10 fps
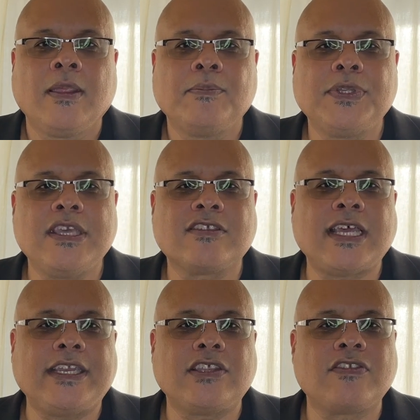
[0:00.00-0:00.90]
Please
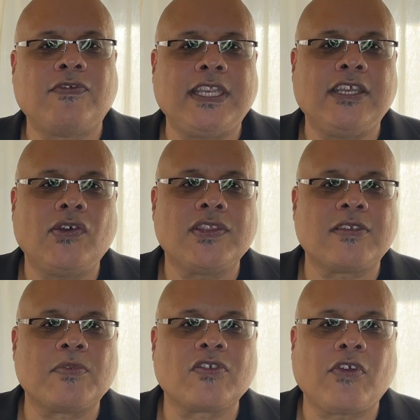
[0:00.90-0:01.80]
like this video and
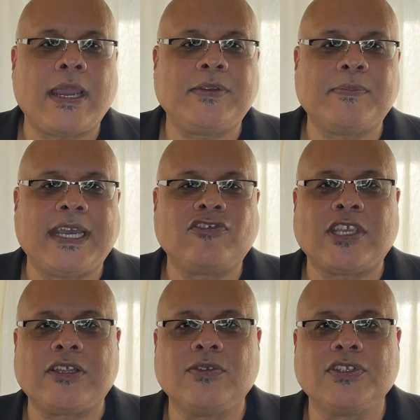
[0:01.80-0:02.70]
subscribe to my
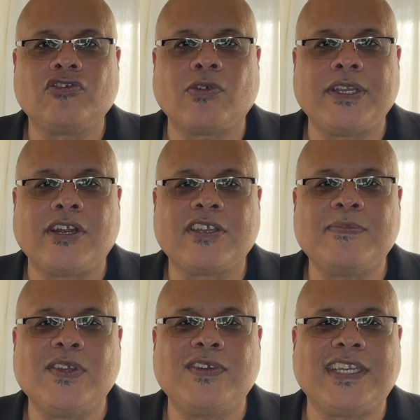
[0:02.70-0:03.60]
channel to join our
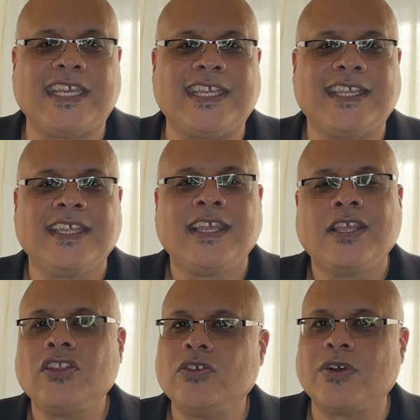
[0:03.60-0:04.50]
community.
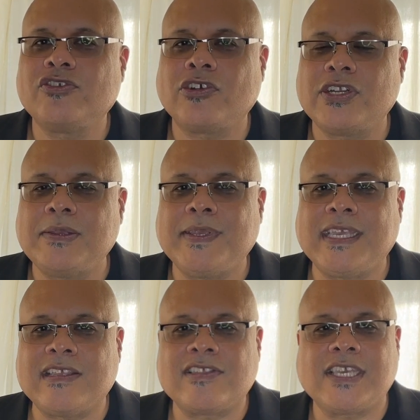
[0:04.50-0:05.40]
Your journey
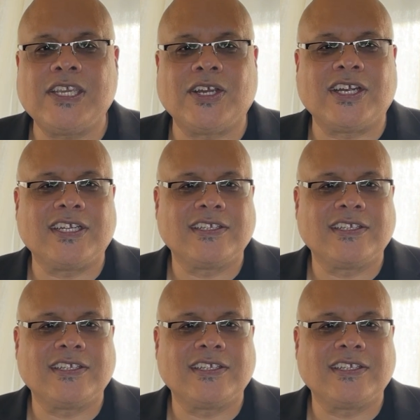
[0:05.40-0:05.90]
begins here.